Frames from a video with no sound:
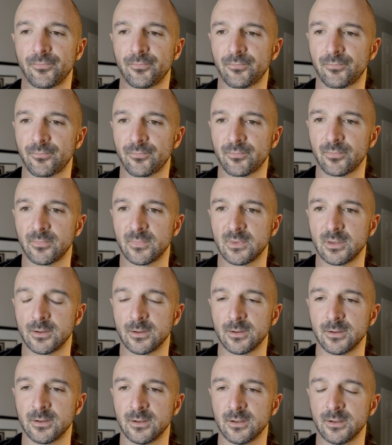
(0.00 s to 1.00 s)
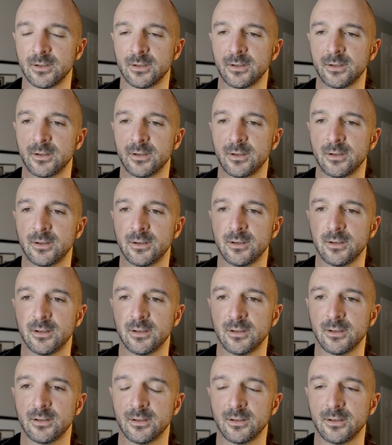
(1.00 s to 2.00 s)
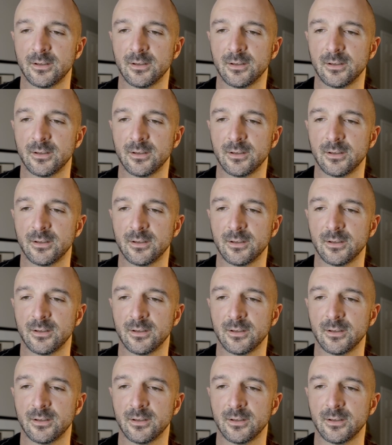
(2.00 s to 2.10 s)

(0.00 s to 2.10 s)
[no speech]